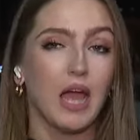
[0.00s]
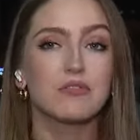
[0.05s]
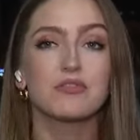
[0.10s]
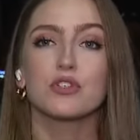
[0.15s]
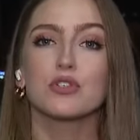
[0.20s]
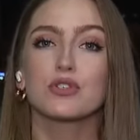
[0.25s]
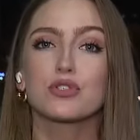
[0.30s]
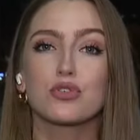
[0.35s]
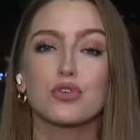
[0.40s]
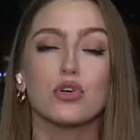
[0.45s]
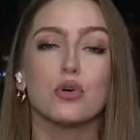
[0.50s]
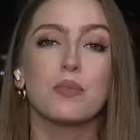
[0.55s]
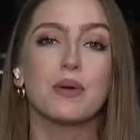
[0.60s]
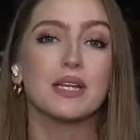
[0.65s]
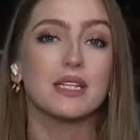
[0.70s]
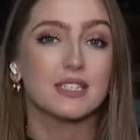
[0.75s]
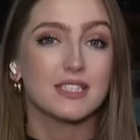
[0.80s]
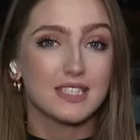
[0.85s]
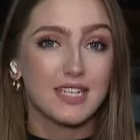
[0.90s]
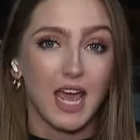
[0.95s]
after school,
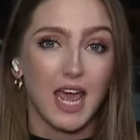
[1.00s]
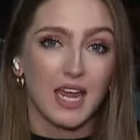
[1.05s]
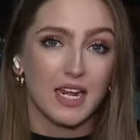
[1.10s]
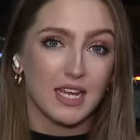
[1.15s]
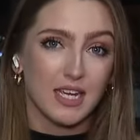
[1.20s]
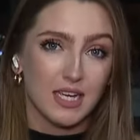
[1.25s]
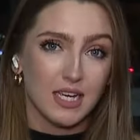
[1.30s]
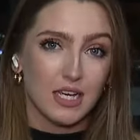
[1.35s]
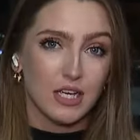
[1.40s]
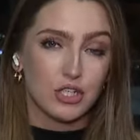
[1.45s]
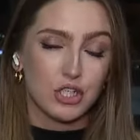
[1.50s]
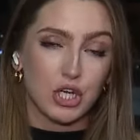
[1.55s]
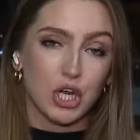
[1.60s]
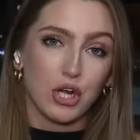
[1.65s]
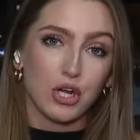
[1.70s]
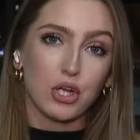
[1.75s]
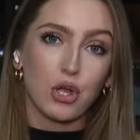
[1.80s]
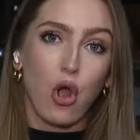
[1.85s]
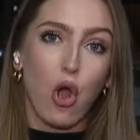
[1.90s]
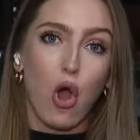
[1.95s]
but instead she
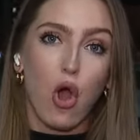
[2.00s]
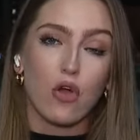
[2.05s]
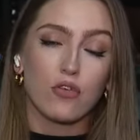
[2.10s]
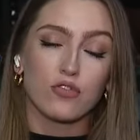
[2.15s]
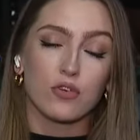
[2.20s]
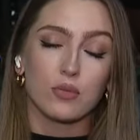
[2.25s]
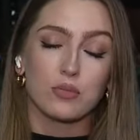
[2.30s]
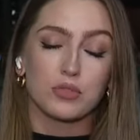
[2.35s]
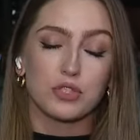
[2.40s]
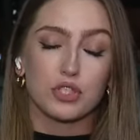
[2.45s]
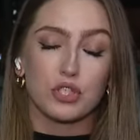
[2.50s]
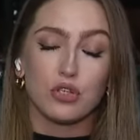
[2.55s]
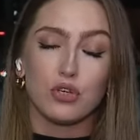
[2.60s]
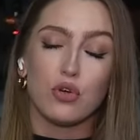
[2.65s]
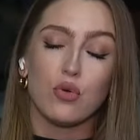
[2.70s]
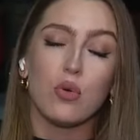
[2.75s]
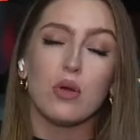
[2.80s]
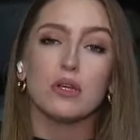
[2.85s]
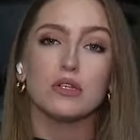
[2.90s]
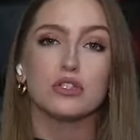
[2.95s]
got a call from
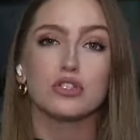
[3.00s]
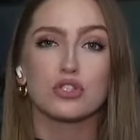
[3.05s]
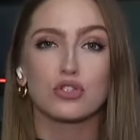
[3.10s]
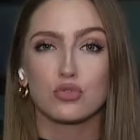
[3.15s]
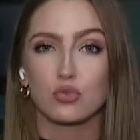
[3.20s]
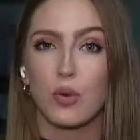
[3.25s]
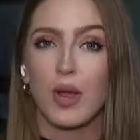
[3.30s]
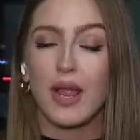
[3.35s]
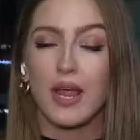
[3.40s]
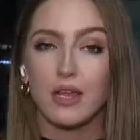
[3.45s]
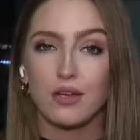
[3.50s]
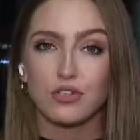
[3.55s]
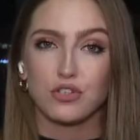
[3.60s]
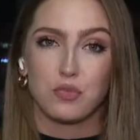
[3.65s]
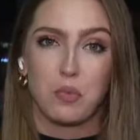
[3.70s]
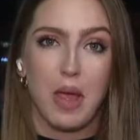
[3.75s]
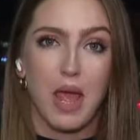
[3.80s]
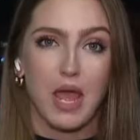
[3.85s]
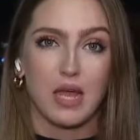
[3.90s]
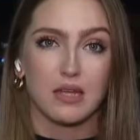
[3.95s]
two
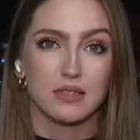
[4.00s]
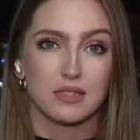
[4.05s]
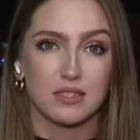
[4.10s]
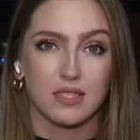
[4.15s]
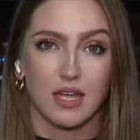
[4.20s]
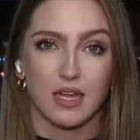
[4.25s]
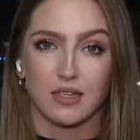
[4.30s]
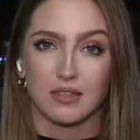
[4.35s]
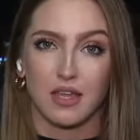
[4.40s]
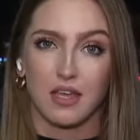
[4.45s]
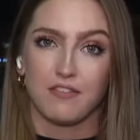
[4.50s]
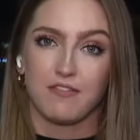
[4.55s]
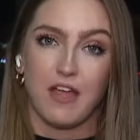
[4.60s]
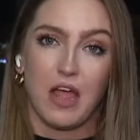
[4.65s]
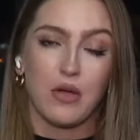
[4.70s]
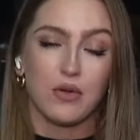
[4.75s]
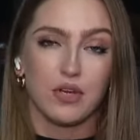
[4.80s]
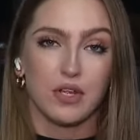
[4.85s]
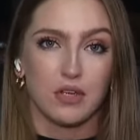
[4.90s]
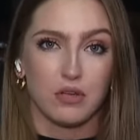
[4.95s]
strange men saying they
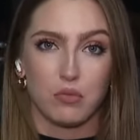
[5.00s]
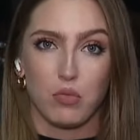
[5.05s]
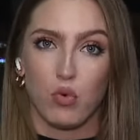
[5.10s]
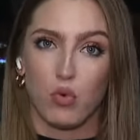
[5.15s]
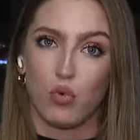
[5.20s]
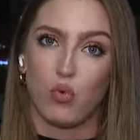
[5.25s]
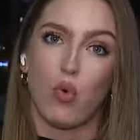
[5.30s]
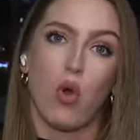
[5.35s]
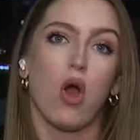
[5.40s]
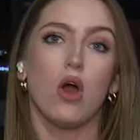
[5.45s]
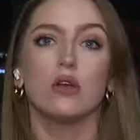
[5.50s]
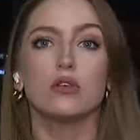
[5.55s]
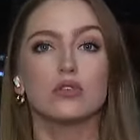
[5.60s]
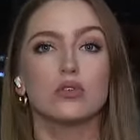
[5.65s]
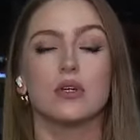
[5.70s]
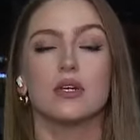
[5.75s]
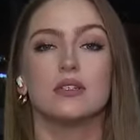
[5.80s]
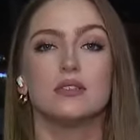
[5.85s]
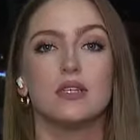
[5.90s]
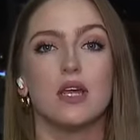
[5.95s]
found him
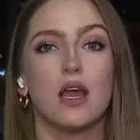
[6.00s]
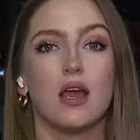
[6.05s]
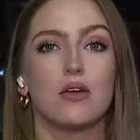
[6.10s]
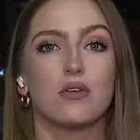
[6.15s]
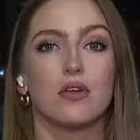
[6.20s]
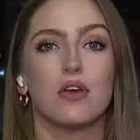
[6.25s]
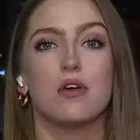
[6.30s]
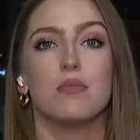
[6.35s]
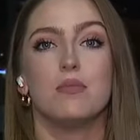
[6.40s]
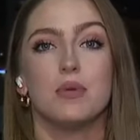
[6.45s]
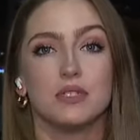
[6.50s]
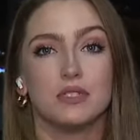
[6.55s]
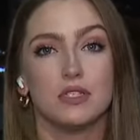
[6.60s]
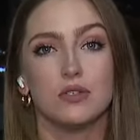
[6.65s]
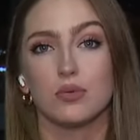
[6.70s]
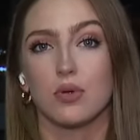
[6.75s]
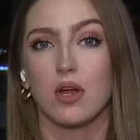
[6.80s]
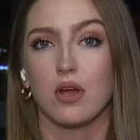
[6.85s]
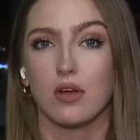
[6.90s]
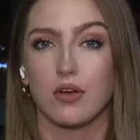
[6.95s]
wandering down a
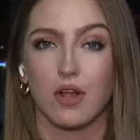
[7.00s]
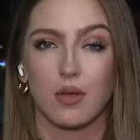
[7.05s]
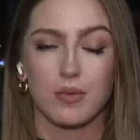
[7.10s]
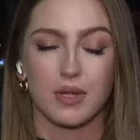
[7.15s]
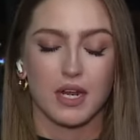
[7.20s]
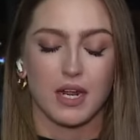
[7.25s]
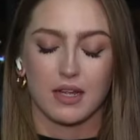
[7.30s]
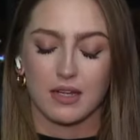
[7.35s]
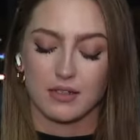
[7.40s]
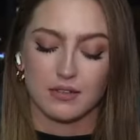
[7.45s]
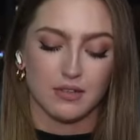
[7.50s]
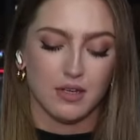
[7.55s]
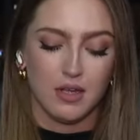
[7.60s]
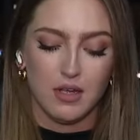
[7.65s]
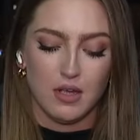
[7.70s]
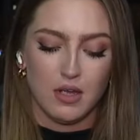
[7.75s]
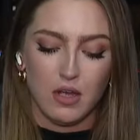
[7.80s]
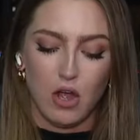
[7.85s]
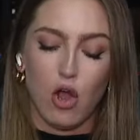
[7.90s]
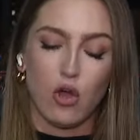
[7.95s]
busy road. I mean, I can
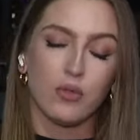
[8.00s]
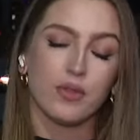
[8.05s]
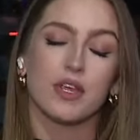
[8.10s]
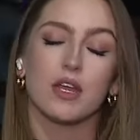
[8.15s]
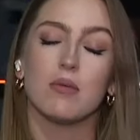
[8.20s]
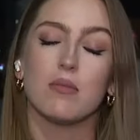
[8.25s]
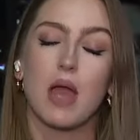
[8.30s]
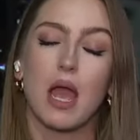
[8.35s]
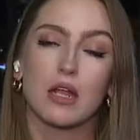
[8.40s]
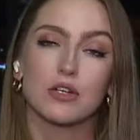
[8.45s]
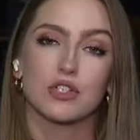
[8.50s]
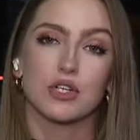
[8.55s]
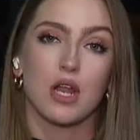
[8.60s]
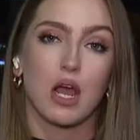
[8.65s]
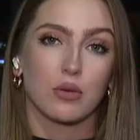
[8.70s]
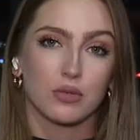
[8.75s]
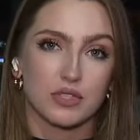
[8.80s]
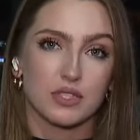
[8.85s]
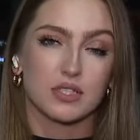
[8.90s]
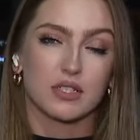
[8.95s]
only imagine
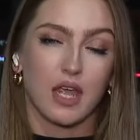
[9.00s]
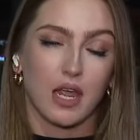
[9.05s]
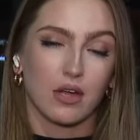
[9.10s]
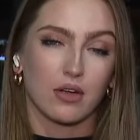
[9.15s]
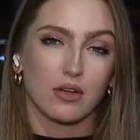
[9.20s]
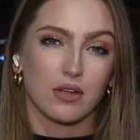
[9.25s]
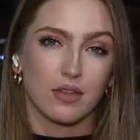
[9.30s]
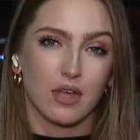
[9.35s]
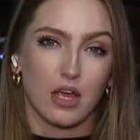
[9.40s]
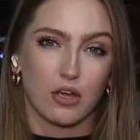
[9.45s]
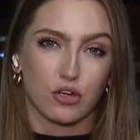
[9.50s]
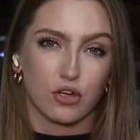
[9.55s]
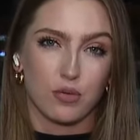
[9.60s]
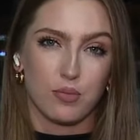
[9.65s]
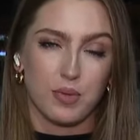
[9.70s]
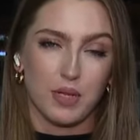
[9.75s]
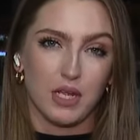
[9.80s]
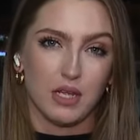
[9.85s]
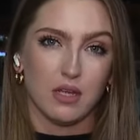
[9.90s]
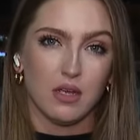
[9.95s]
how scary that
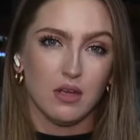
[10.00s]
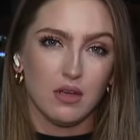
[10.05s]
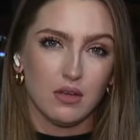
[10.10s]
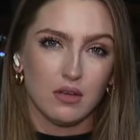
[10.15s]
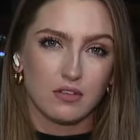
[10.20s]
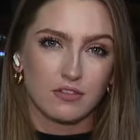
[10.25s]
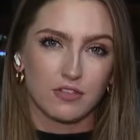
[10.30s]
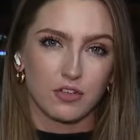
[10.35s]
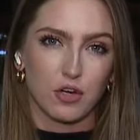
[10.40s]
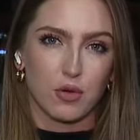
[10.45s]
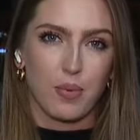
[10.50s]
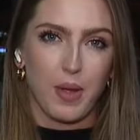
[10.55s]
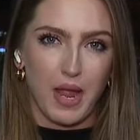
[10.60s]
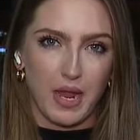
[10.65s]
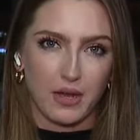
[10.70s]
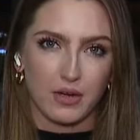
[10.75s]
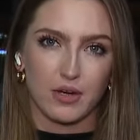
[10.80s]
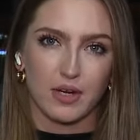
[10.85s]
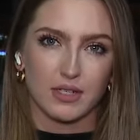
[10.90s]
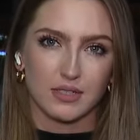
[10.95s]
could be for a
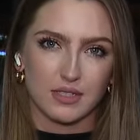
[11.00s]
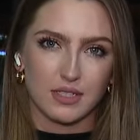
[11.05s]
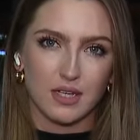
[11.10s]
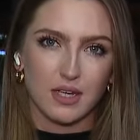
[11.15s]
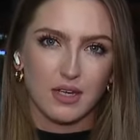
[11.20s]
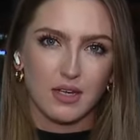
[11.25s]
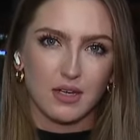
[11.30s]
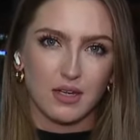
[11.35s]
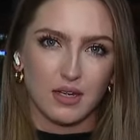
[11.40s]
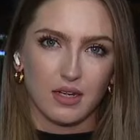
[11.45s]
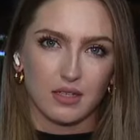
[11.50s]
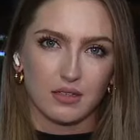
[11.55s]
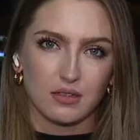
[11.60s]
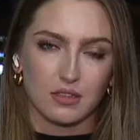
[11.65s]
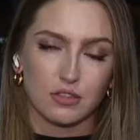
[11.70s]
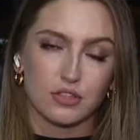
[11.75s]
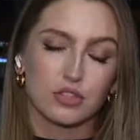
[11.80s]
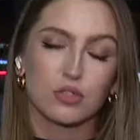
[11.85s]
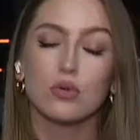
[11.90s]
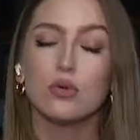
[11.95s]
parent. And
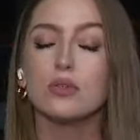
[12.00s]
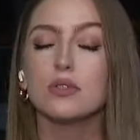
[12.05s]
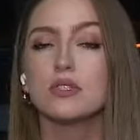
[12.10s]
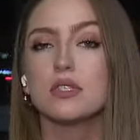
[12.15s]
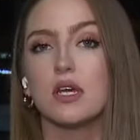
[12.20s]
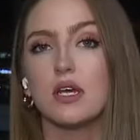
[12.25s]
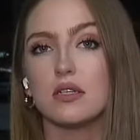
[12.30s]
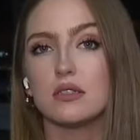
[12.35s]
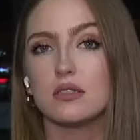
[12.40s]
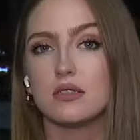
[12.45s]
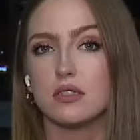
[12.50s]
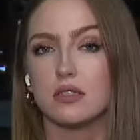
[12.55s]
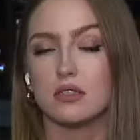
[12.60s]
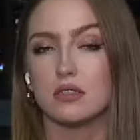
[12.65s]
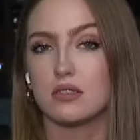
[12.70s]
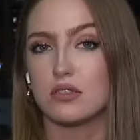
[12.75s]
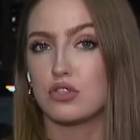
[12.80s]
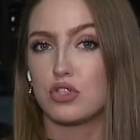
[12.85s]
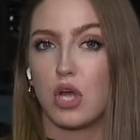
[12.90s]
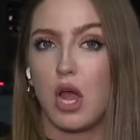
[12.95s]
the school says
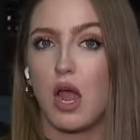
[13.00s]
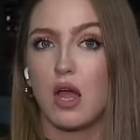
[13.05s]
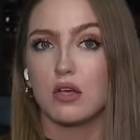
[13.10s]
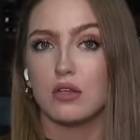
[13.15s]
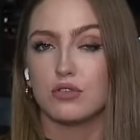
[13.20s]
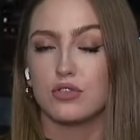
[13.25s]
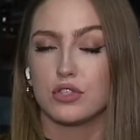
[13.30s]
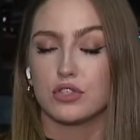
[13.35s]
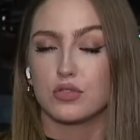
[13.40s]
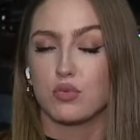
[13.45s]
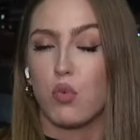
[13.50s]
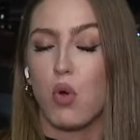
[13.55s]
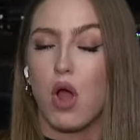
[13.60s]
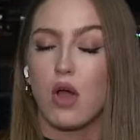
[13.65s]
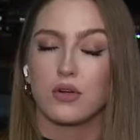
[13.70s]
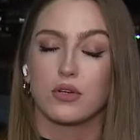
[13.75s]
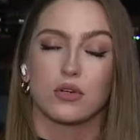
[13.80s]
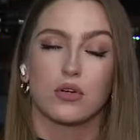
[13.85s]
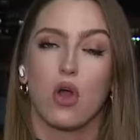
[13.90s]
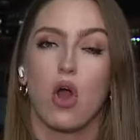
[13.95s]
this child just
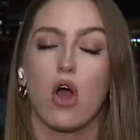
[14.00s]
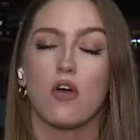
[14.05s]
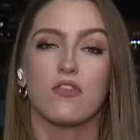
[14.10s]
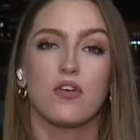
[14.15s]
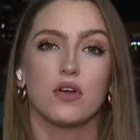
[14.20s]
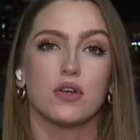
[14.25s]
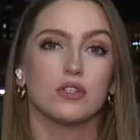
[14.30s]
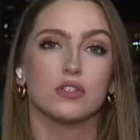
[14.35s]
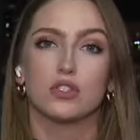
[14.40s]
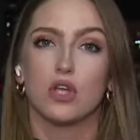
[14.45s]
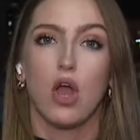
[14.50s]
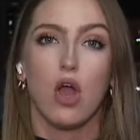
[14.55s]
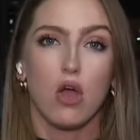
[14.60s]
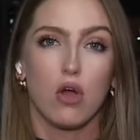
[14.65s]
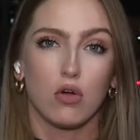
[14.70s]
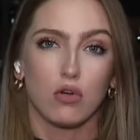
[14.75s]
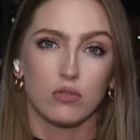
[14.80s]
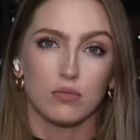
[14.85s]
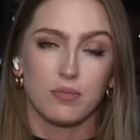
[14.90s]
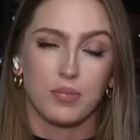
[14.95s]
wandered off on his
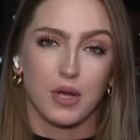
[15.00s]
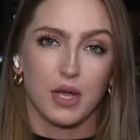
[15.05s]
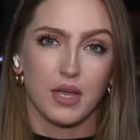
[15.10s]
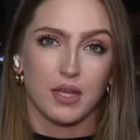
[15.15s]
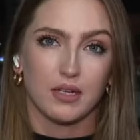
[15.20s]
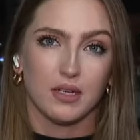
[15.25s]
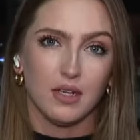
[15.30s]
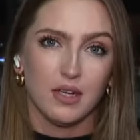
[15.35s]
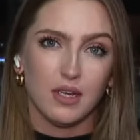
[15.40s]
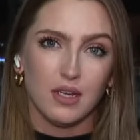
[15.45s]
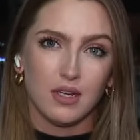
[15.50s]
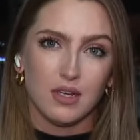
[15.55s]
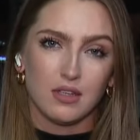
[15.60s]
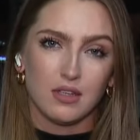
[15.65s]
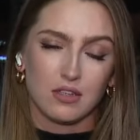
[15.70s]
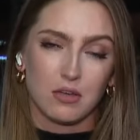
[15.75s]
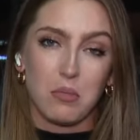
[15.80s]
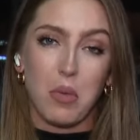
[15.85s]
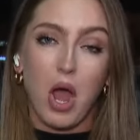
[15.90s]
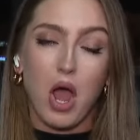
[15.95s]
own, but
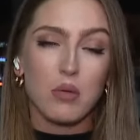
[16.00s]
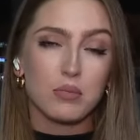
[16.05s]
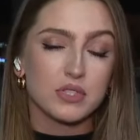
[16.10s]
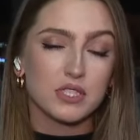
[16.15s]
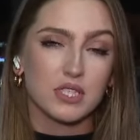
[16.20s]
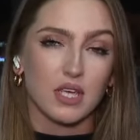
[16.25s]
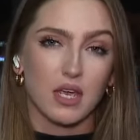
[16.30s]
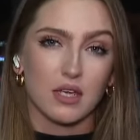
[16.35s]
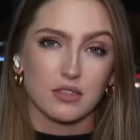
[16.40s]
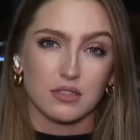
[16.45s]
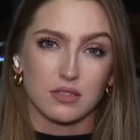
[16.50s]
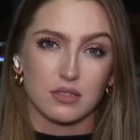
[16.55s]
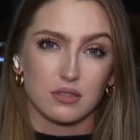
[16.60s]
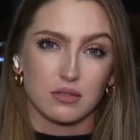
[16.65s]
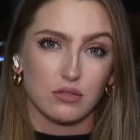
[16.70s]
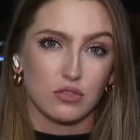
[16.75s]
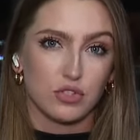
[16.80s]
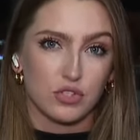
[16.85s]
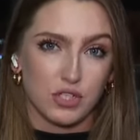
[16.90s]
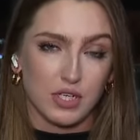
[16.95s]
the mom
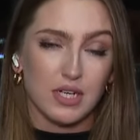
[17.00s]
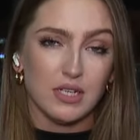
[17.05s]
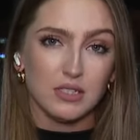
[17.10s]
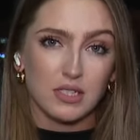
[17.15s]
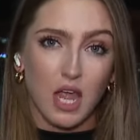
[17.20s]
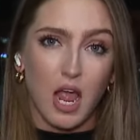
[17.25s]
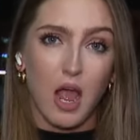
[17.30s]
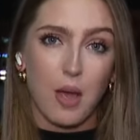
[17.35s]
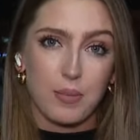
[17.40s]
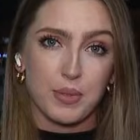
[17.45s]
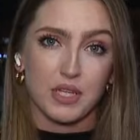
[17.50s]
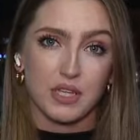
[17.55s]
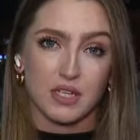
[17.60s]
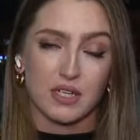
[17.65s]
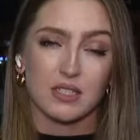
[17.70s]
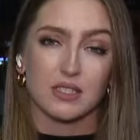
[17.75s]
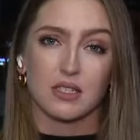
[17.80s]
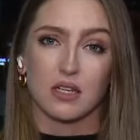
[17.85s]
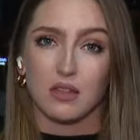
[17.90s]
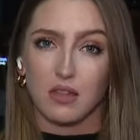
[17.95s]
says she's happy
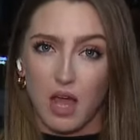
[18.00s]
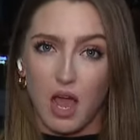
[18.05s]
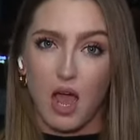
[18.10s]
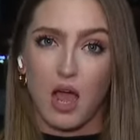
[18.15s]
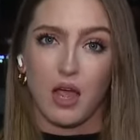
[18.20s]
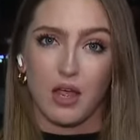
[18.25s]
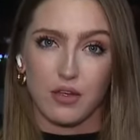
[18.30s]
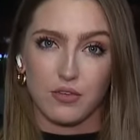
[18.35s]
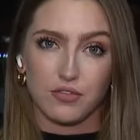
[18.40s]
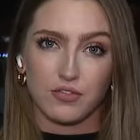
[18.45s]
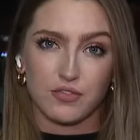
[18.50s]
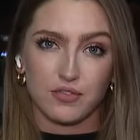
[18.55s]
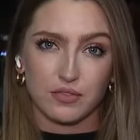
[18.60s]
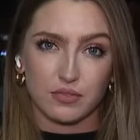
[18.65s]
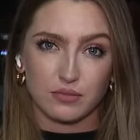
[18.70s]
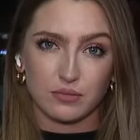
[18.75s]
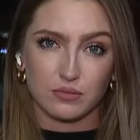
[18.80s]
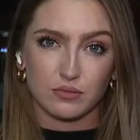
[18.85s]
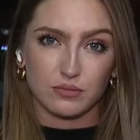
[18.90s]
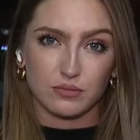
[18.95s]
that he's alive.